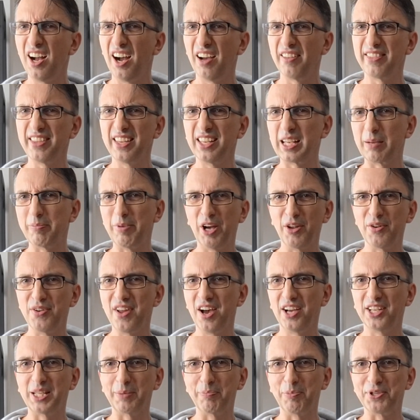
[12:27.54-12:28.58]
I think about
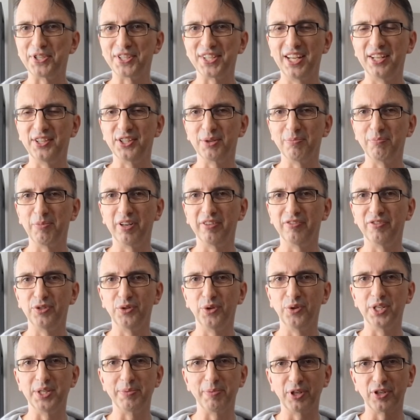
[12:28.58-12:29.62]
90% of my
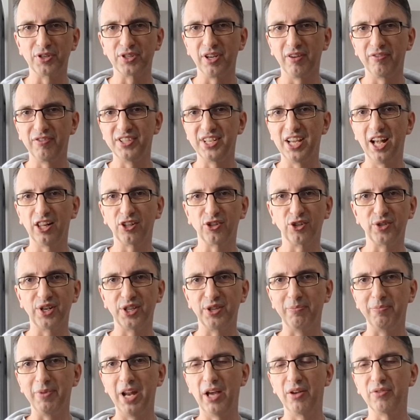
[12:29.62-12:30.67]
viewers, because of the
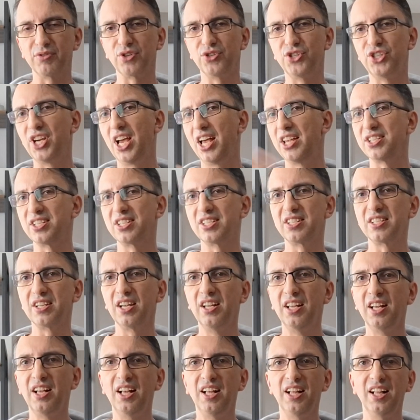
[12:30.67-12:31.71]
algorithm now,
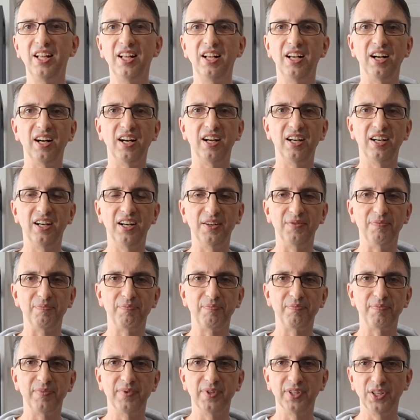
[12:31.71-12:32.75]
suggests the
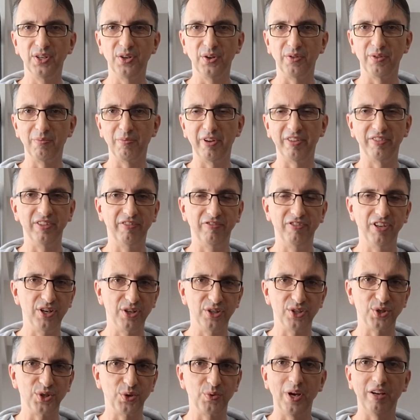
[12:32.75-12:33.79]

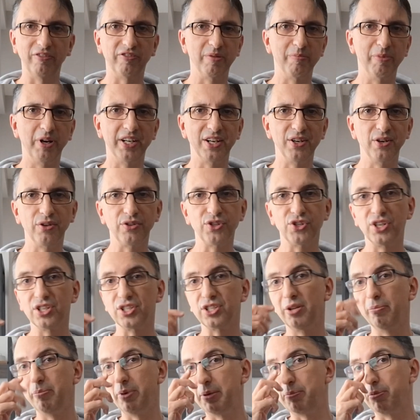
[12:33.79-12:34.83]
video to everybody, not
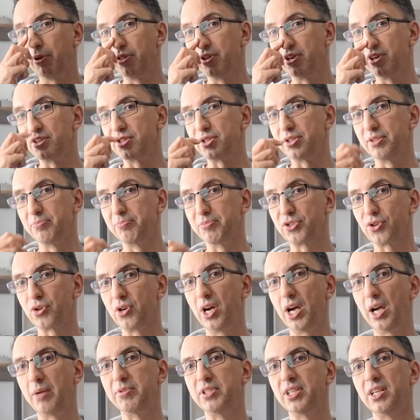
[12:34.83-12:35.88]
just the people that are
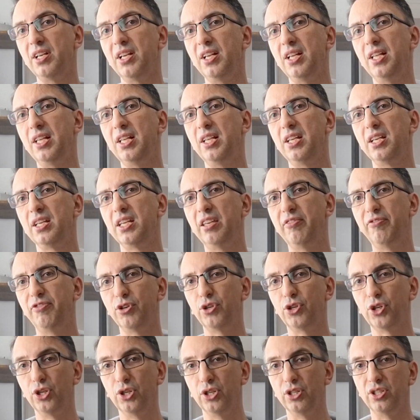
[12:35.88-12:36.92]
subscribed. If
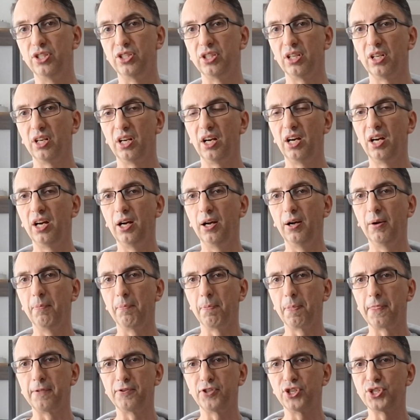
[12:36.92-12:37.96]
you could
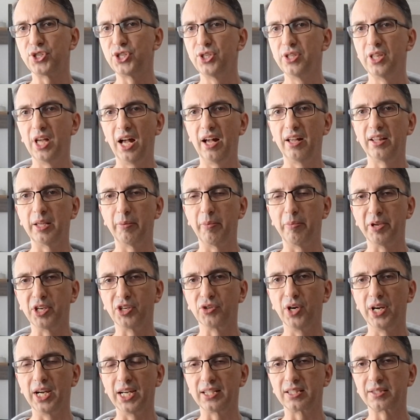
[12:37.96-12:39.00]
just do that, that would be
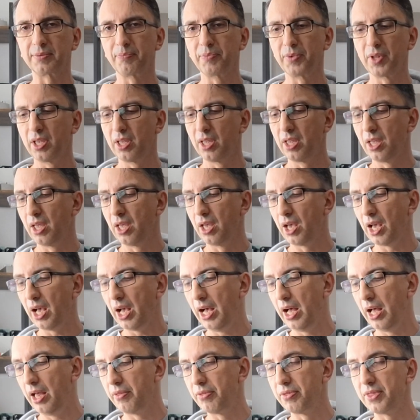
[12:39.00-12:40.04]
great.
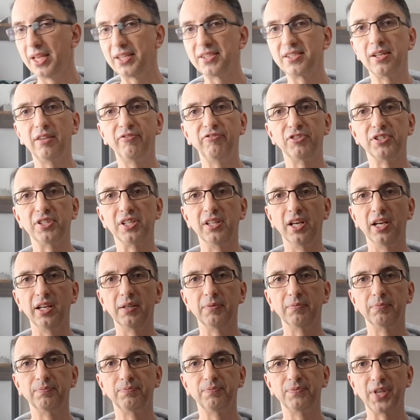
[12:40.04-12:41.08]
And that's it for
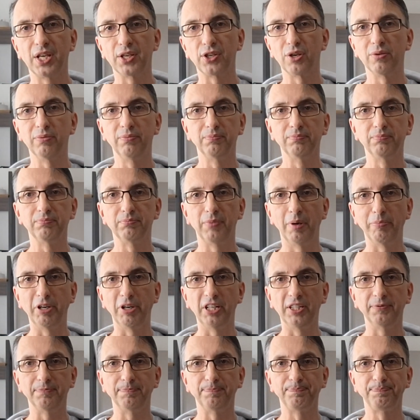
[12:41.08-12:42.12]
today. Thank you.
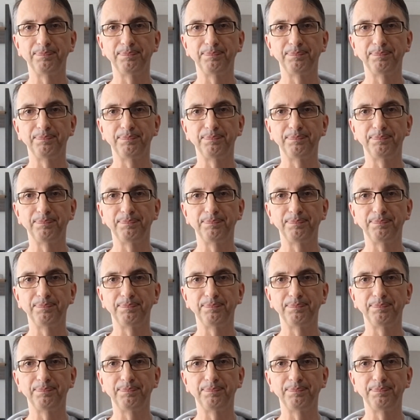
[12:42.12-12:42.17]
Bye-bye.